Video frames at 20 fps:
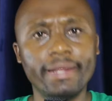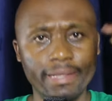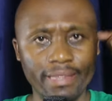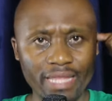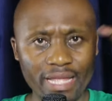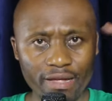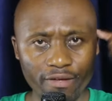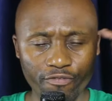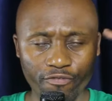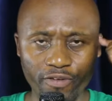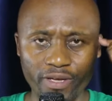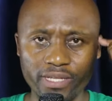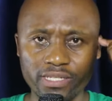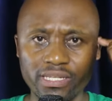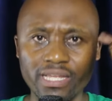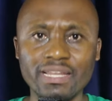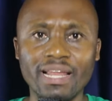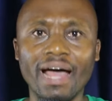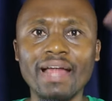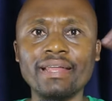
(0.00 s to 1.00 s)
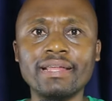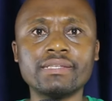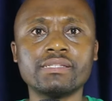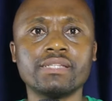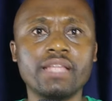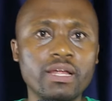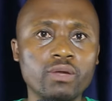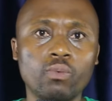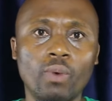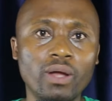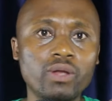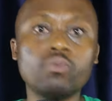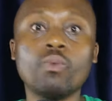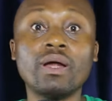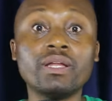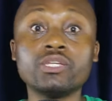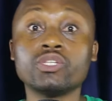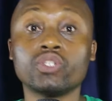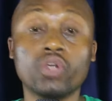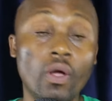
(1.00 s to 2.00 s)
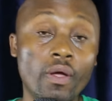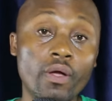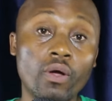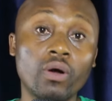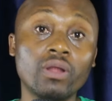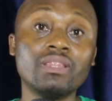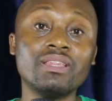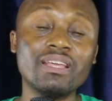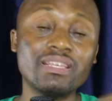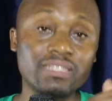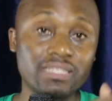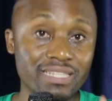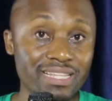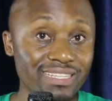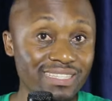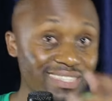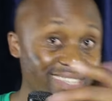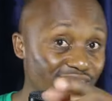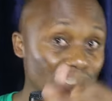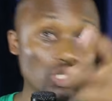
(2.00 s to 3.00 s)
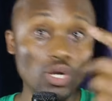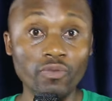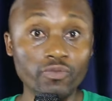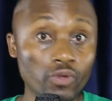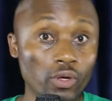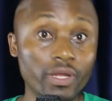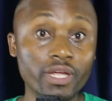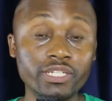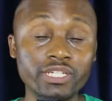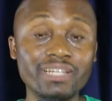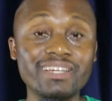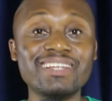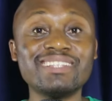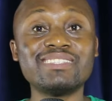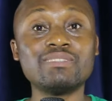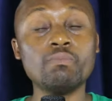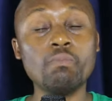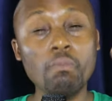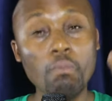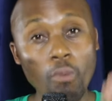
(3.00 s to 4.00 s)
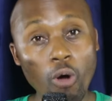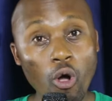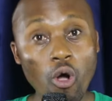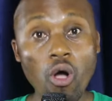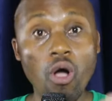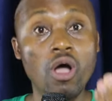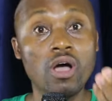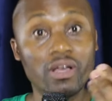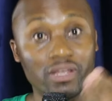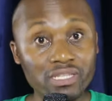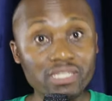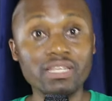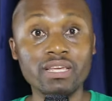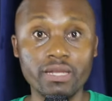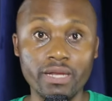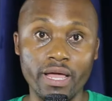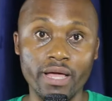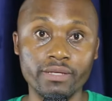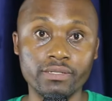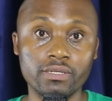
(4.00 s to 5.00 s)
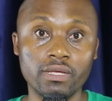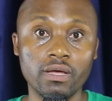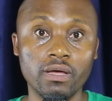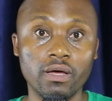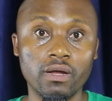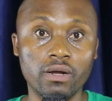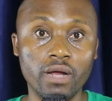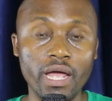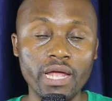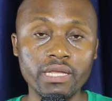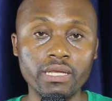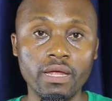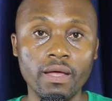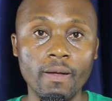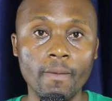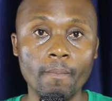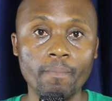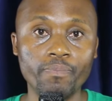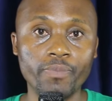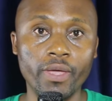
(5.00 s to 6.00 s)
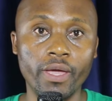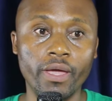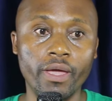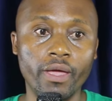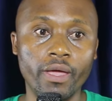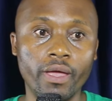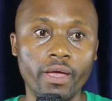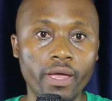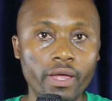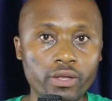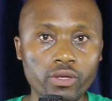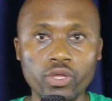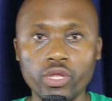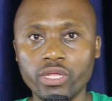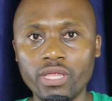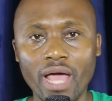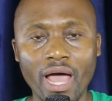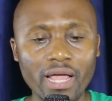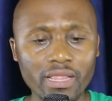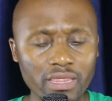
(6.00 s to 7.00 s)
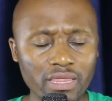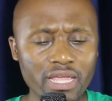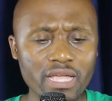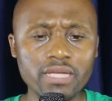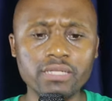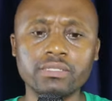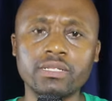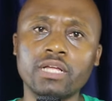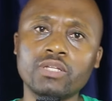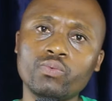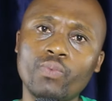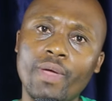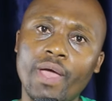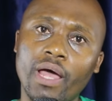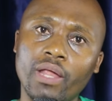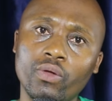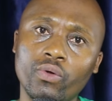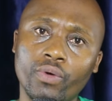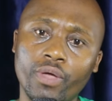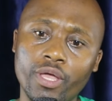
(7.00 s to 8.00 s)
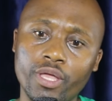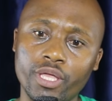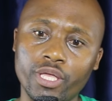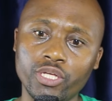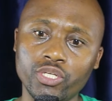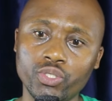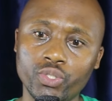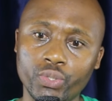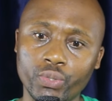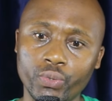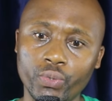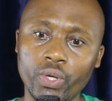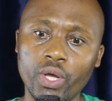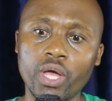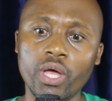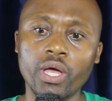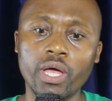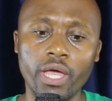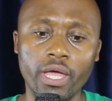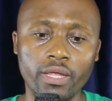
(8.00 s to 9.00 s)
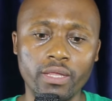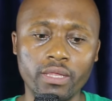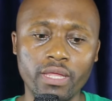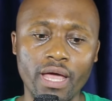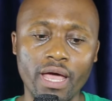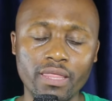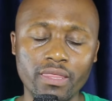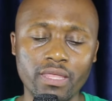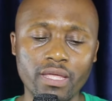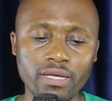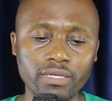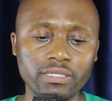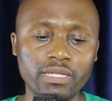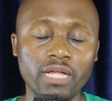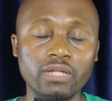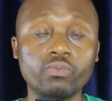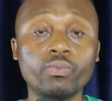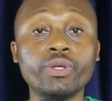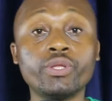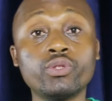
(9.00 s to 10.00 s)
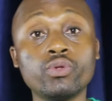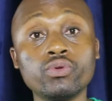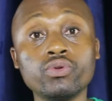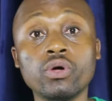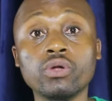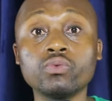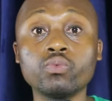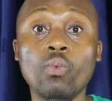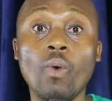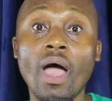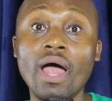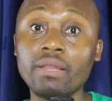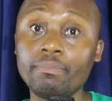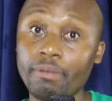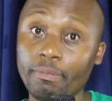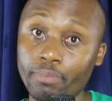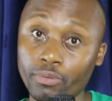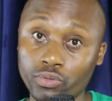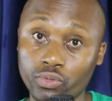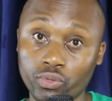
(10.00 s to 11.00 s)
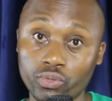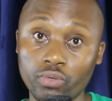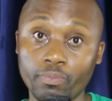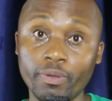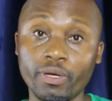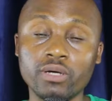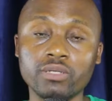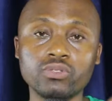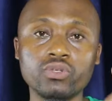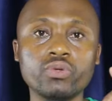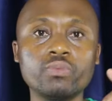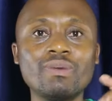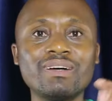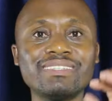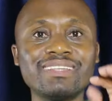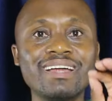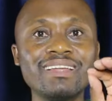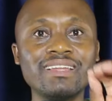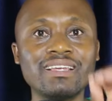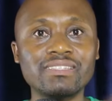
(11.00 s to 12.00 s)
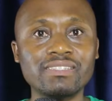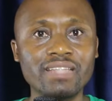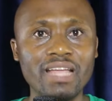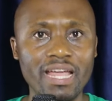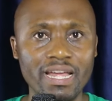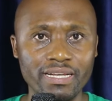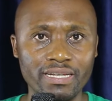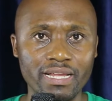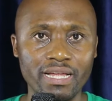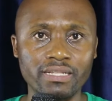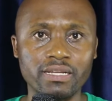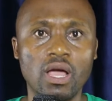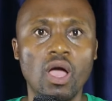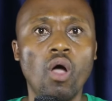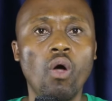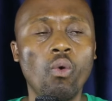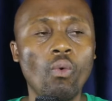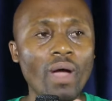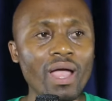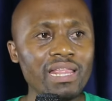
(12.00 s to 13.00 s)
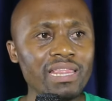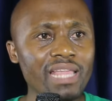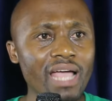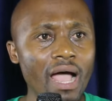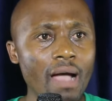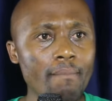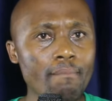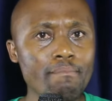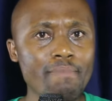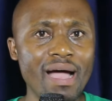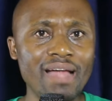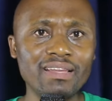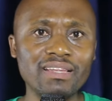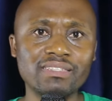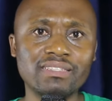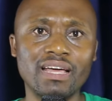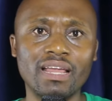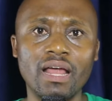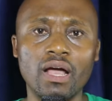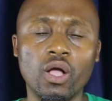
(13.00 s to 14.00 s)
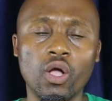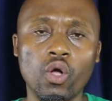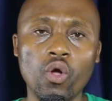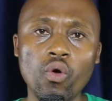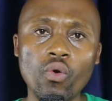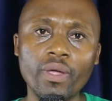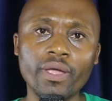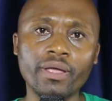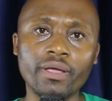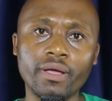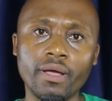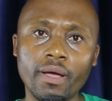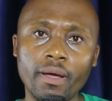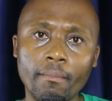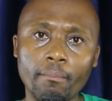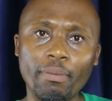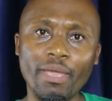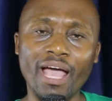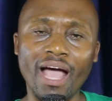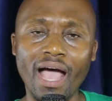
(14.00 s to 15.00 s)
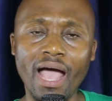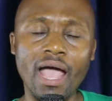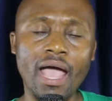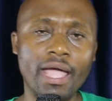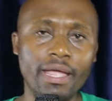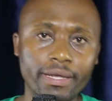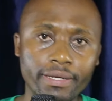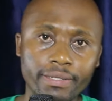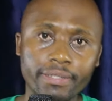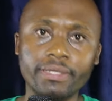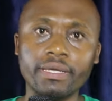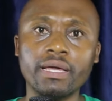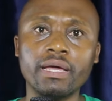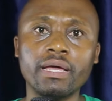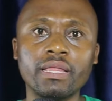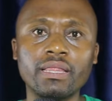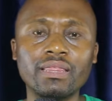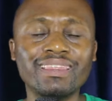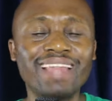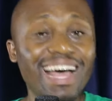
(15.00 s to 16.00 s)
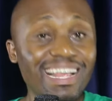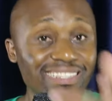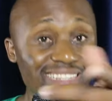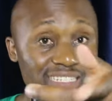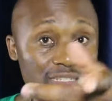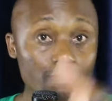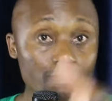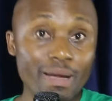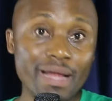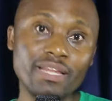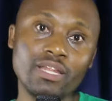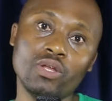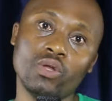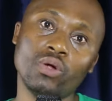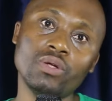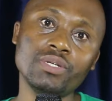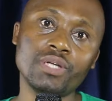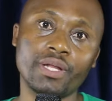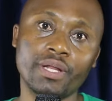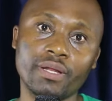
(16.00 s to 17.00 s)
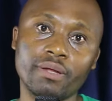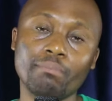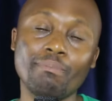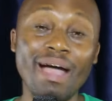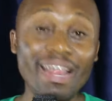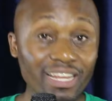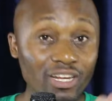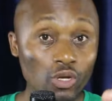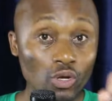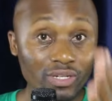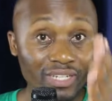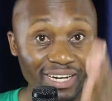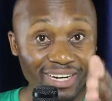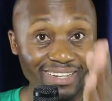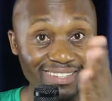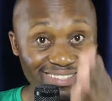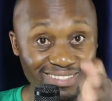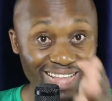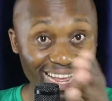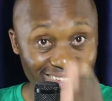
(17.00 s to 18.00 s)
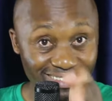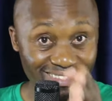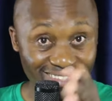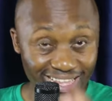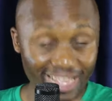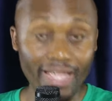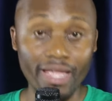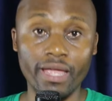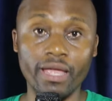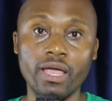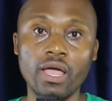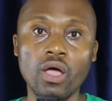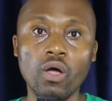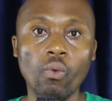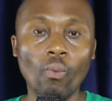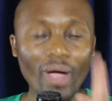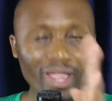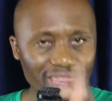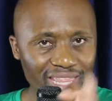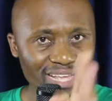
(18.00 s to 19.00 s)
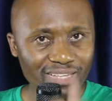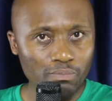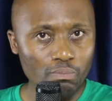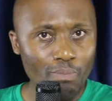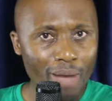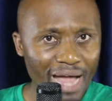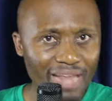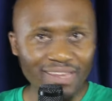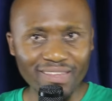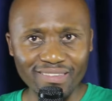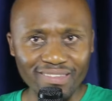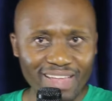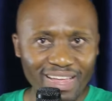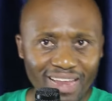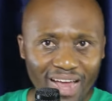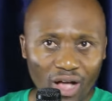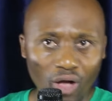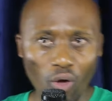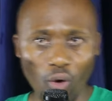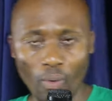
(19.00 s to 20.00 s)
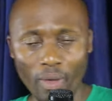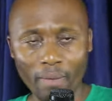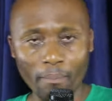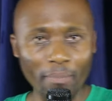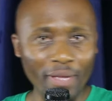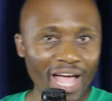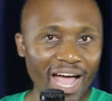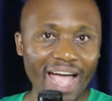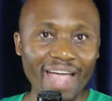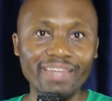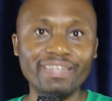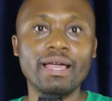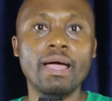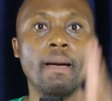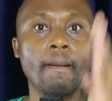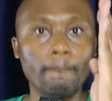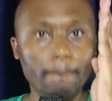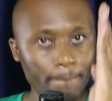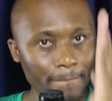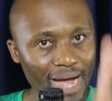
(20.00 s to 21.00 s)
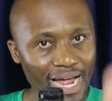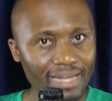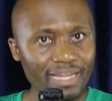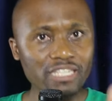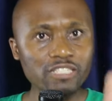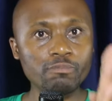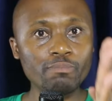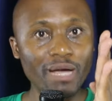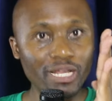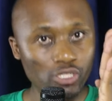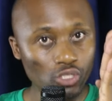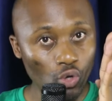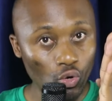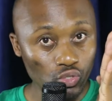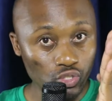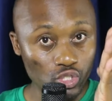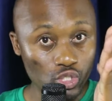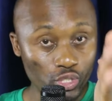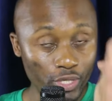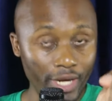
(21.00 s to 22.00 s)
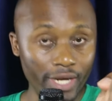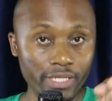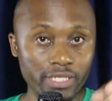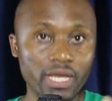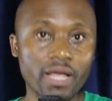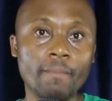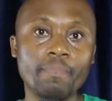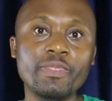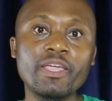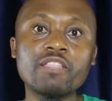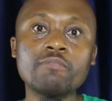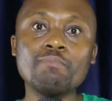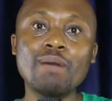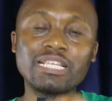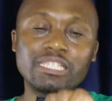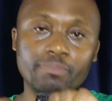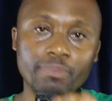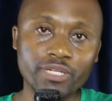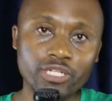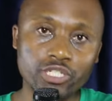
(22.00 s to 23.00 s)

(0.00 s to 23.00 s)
think first and understand what is going on. This issue of donation is more serious, right? And there are things that we are looking into, and there are things that we do not want people to do, because you must understand that when there are monies that are going behind, that is money laundering. Money laundering starts there. When there's monies that are going behind, monies must go straight. It must be